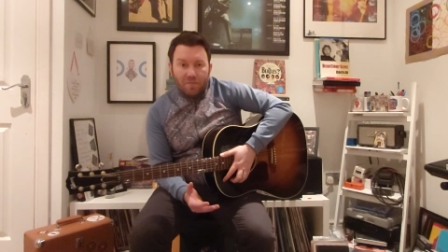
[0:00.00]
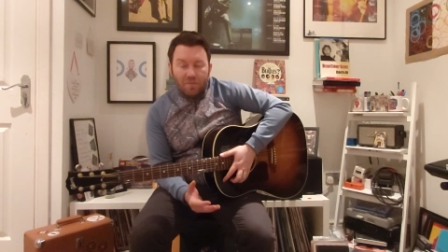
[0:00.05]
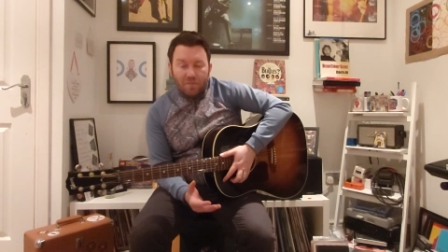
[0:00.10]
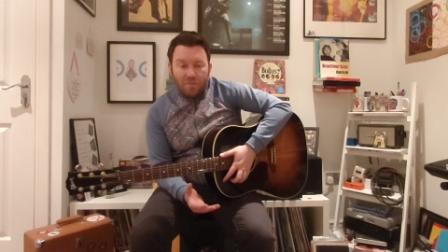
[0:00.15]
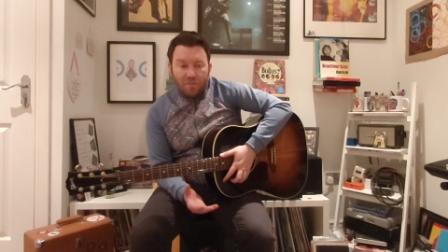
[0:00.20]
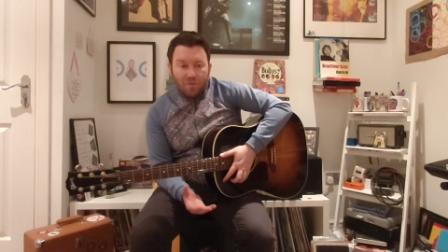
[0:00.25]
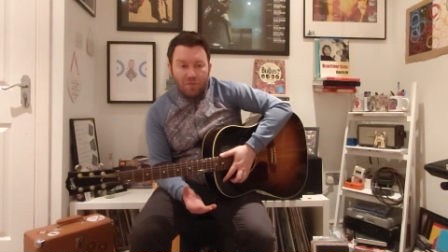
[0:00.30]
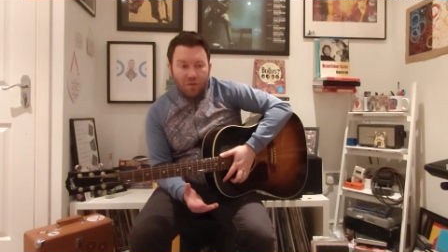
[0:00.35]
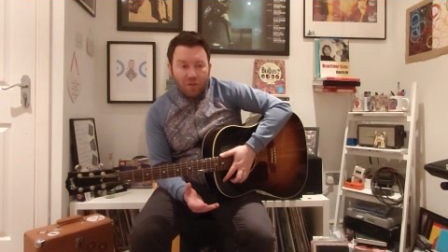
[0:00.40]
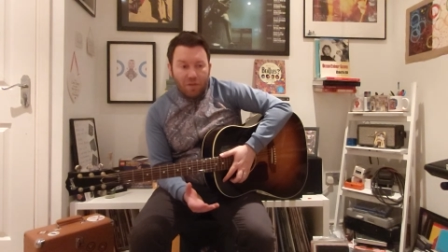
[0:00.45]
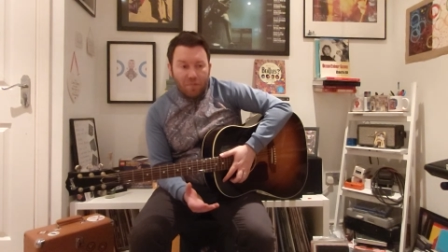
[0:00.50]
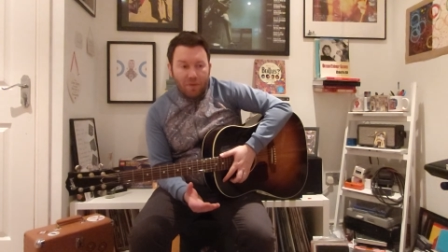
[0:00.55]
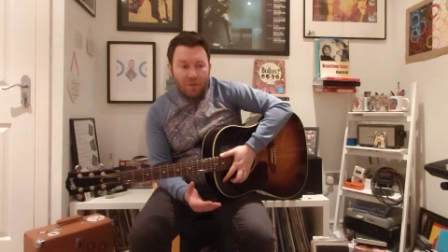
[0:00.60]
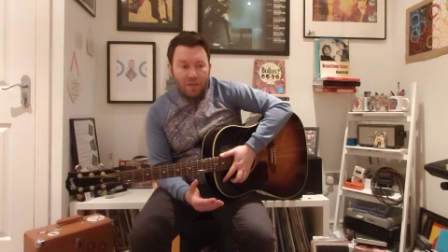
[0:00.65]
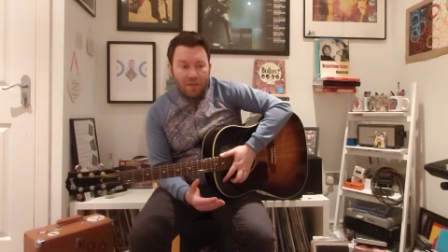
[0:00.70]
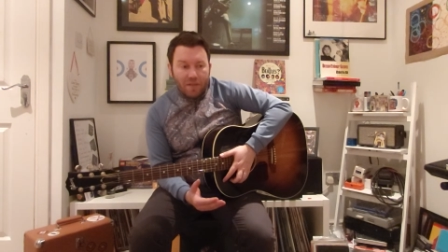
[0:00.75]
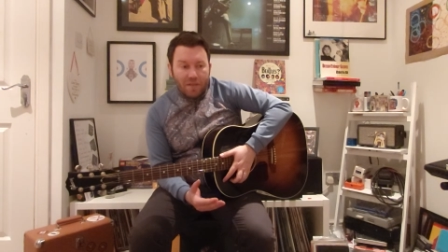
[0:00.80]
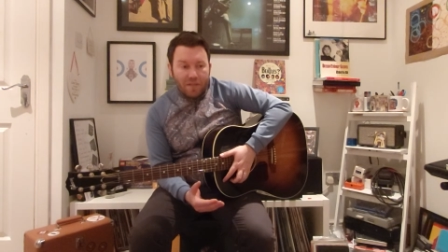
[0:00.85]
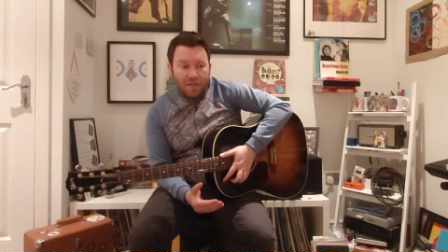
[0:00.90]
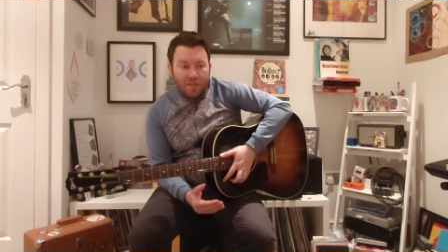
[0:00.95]
40
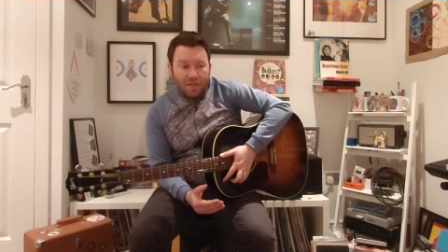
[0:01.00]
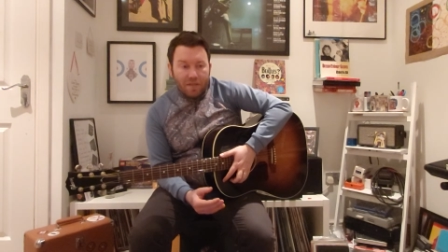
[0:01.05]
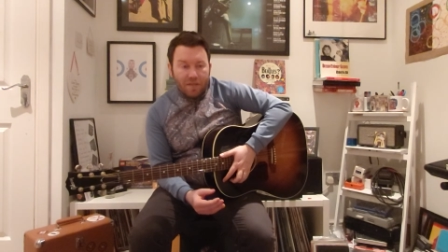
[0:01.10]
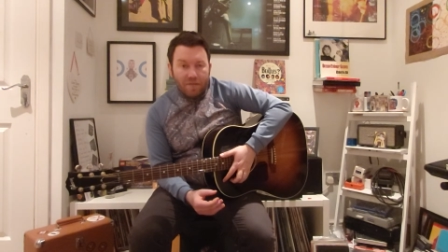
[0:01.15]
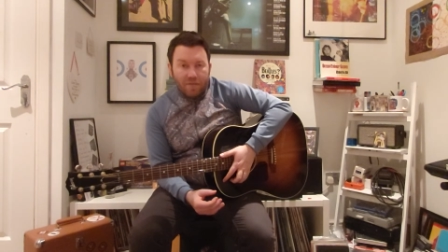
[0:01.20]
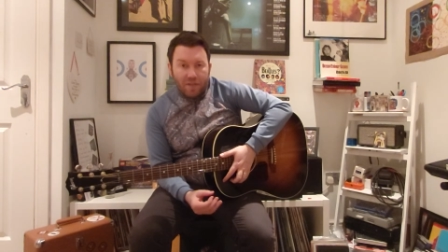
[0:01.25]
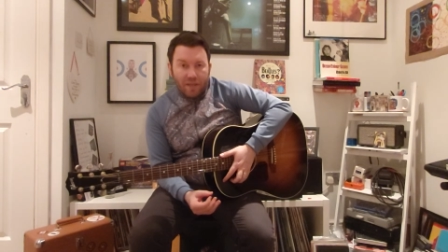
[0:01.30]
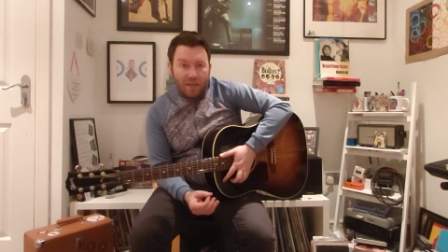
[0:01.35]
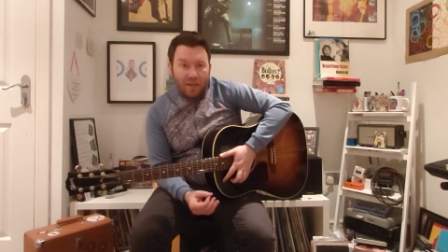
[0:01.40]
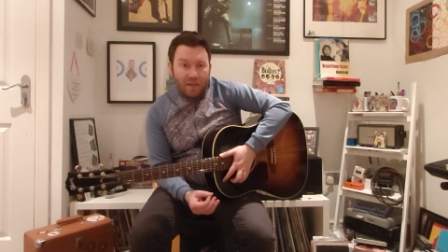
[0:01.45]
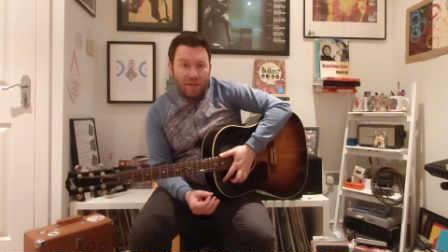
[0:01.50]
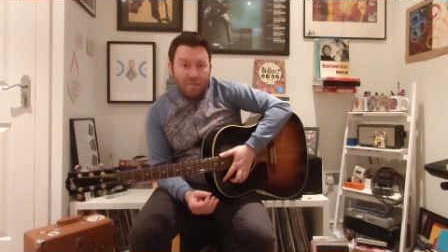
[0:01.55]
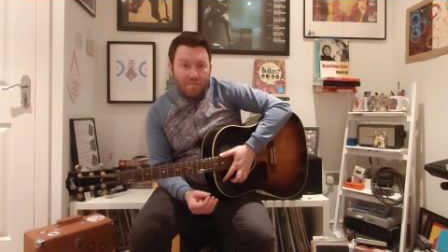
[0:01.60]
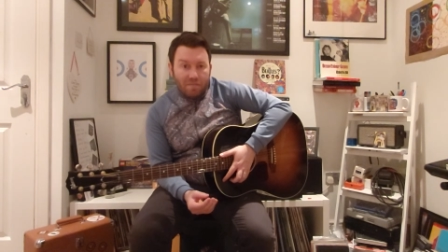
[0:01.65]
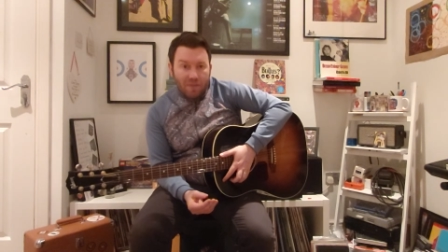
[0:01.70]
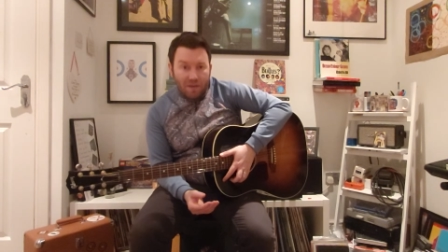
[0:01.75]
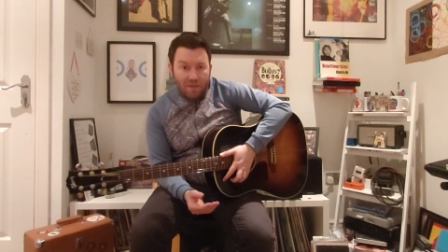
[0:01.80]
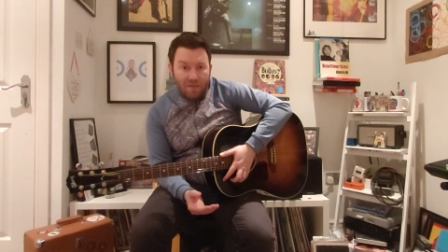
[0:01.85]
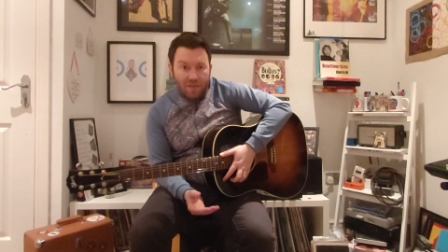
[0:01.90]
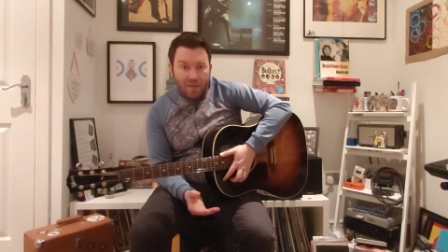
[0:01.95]
minutes if you can,
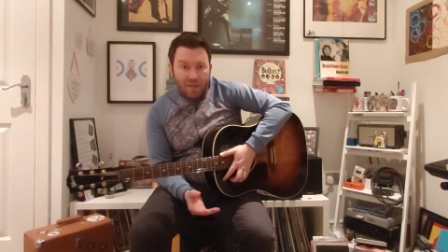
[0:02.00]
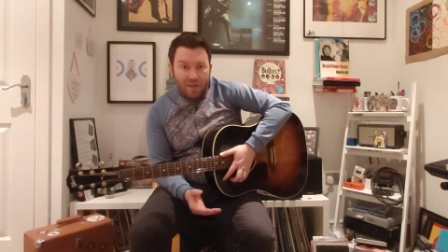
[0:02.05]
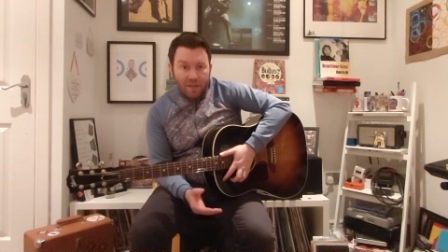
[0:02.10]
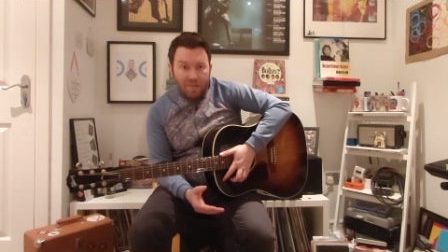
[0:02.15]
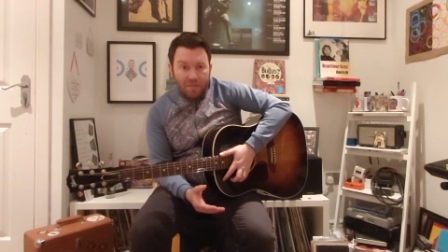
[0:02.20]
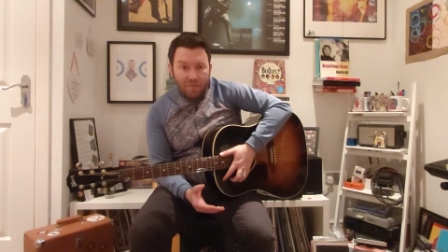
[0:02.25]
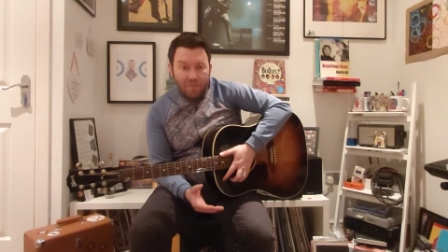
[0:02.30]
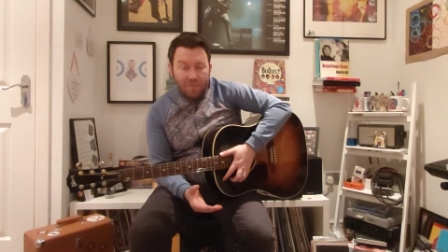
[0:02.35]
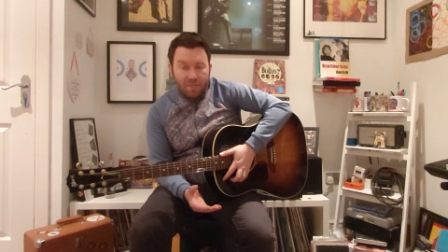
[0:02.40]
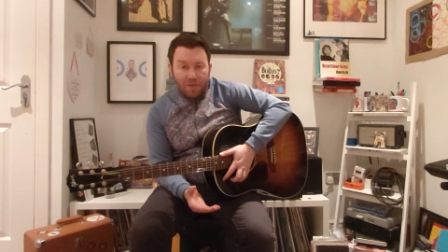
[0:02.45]
every night.